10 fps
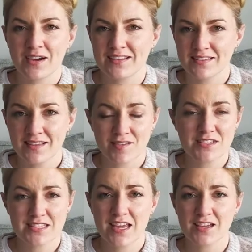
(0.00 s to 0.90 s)
I'd love to
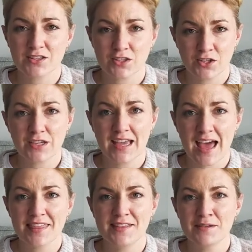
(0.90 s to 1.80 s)
take a look
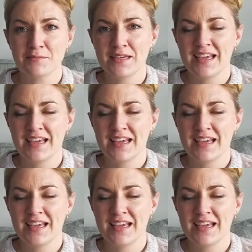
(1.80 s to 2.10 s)
at them.